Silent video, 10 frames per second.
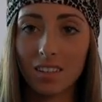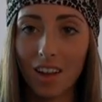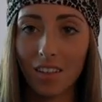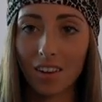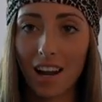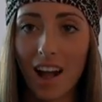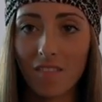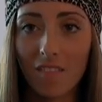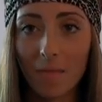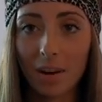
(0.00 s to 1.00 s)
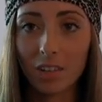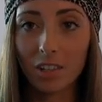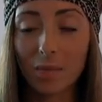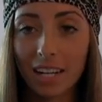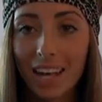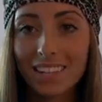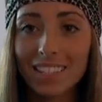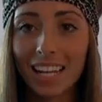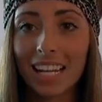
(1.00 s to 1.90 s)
the other half of my room, I guess.